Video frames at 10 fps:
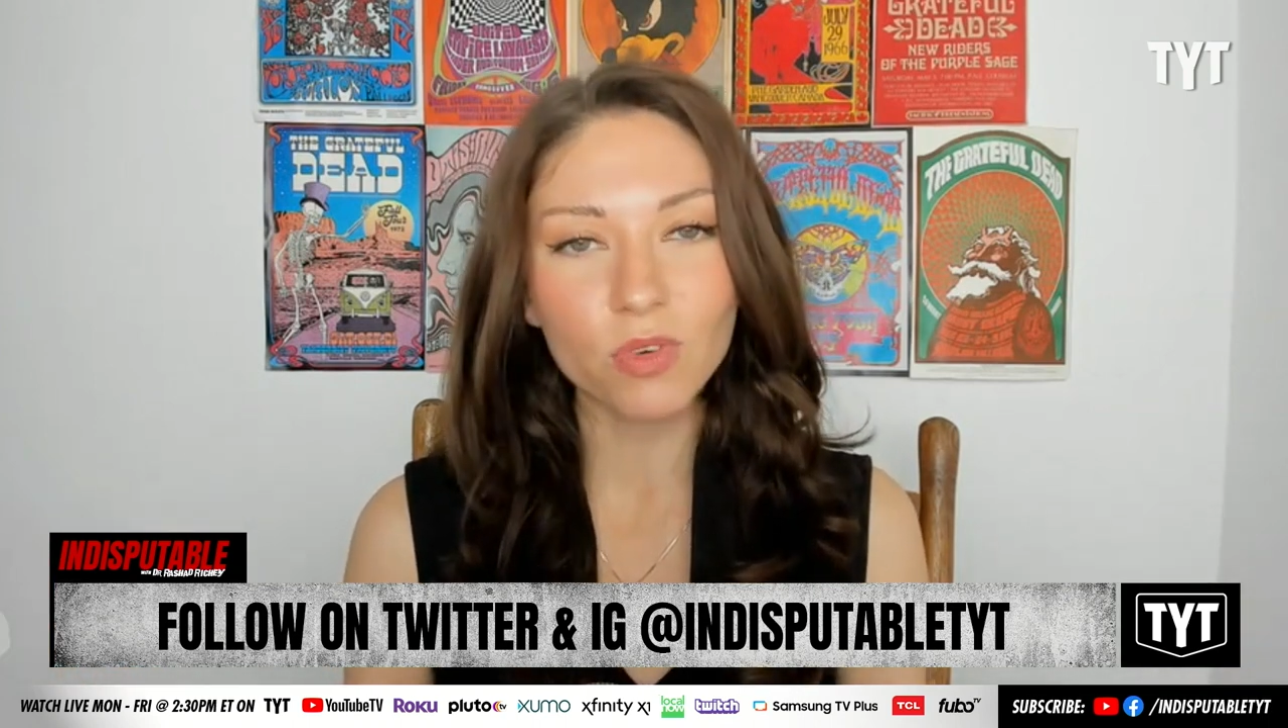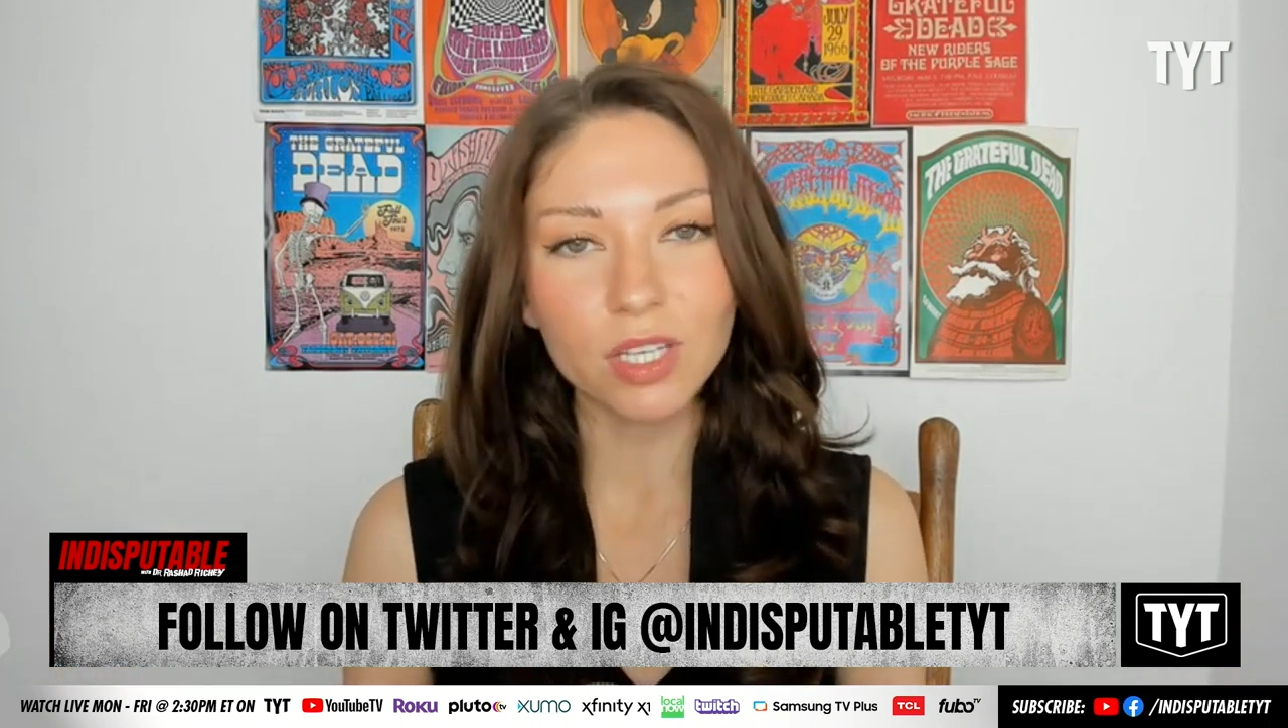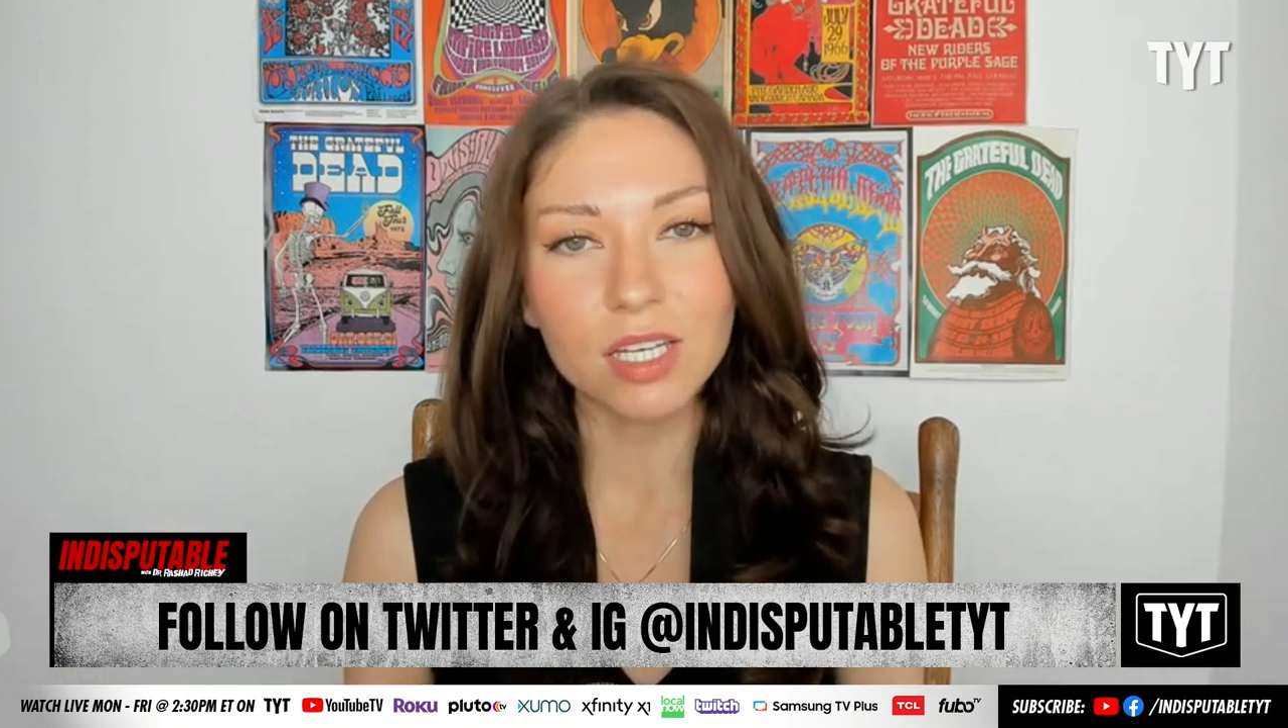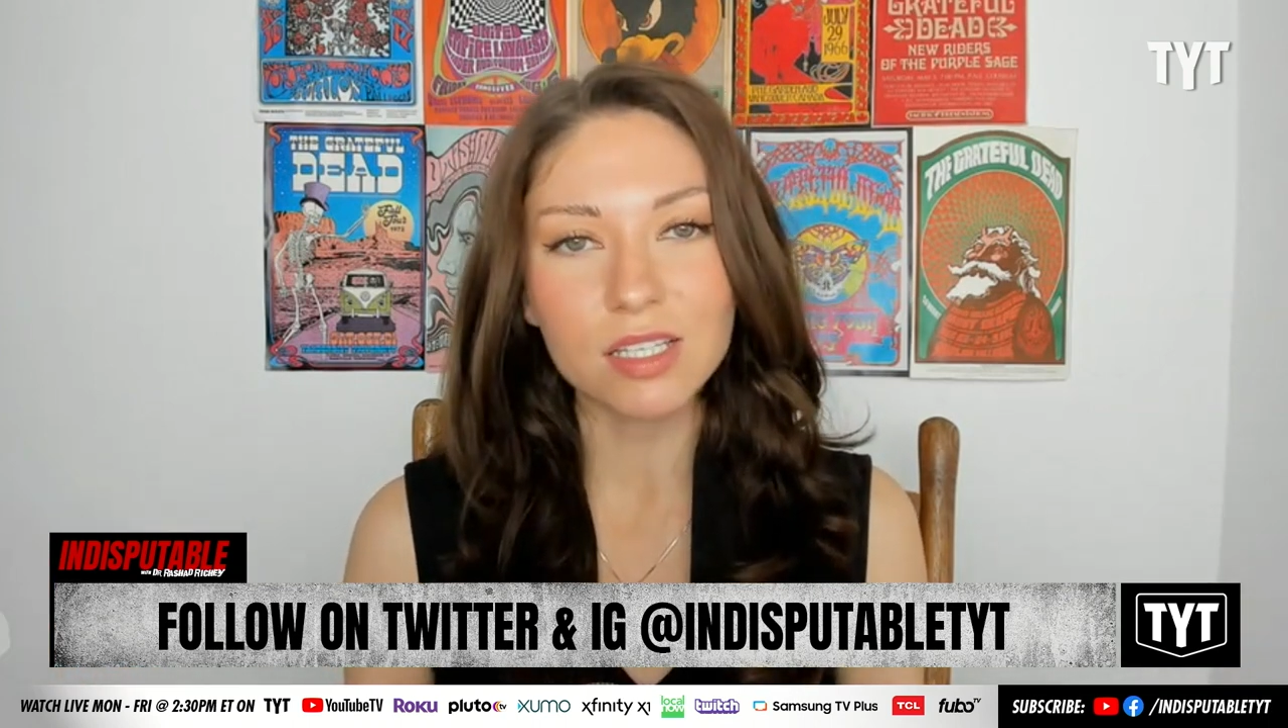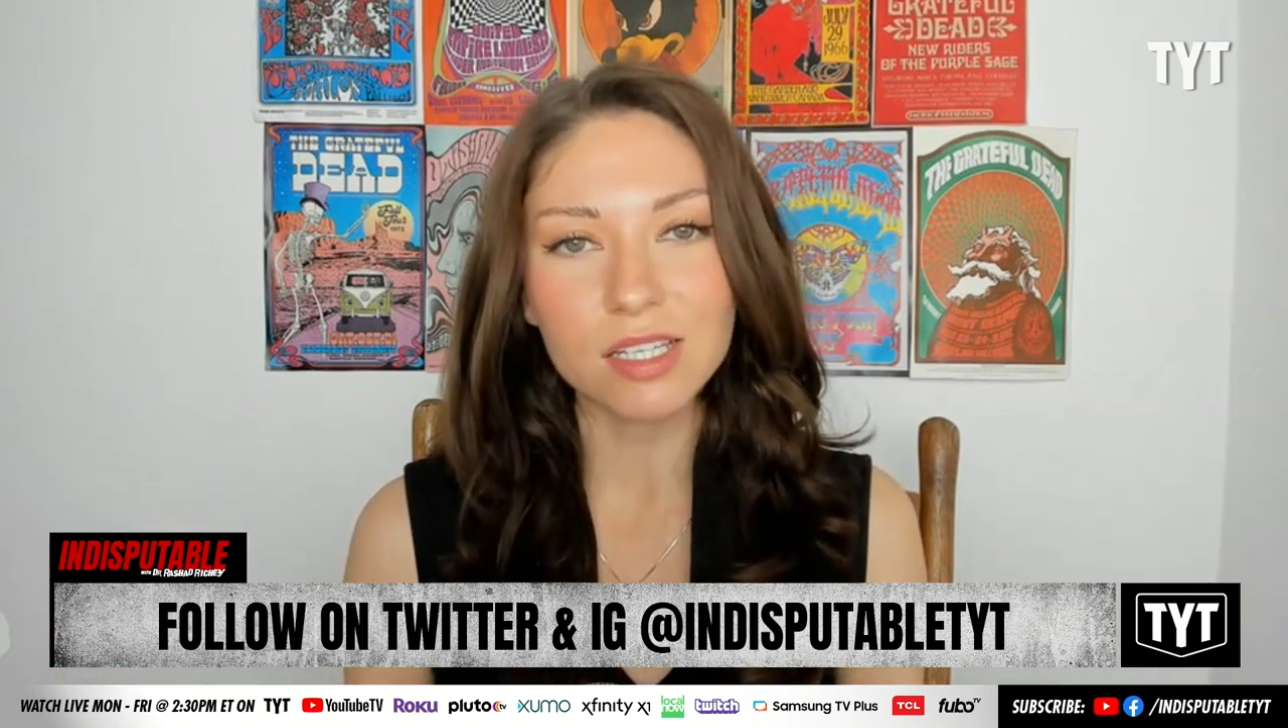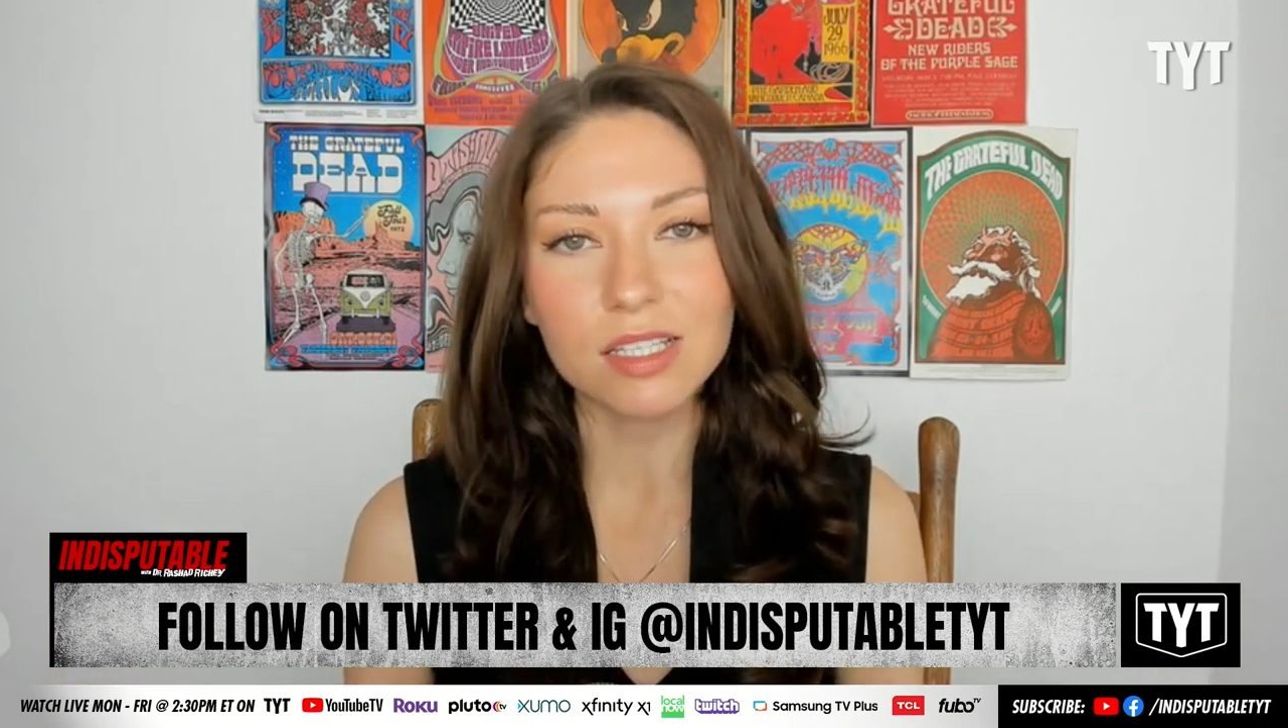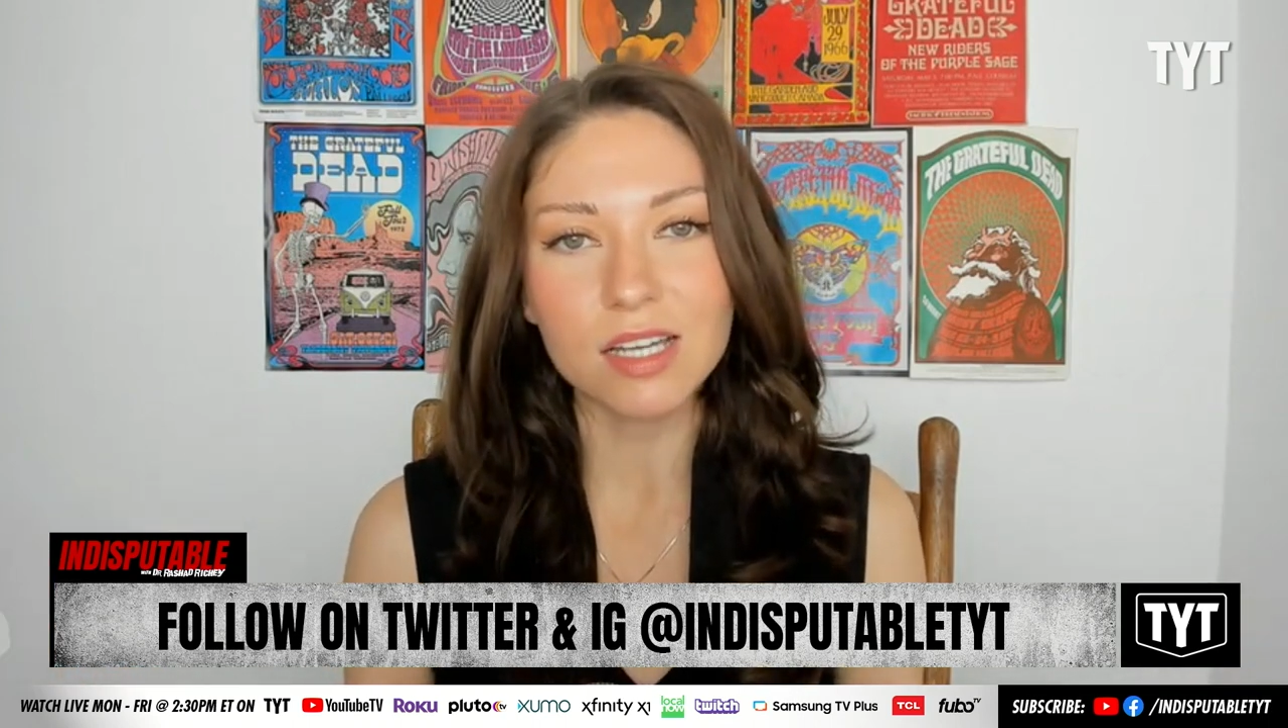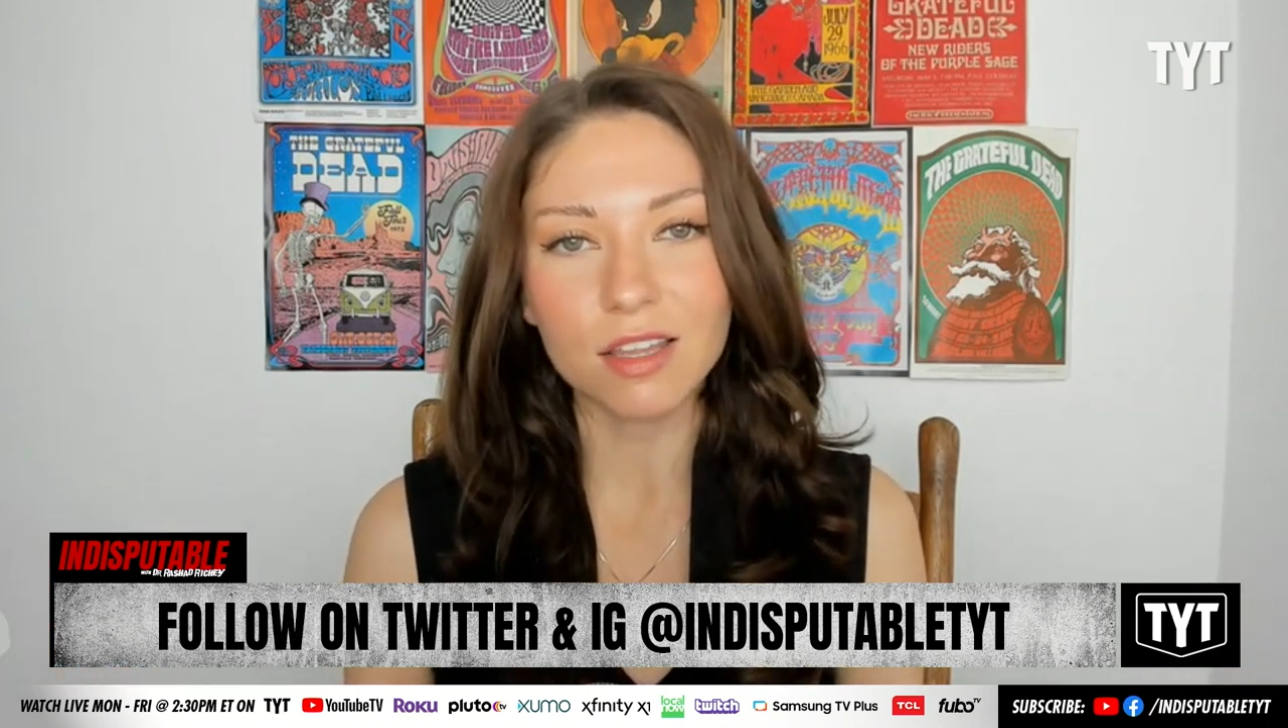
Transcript: really concedes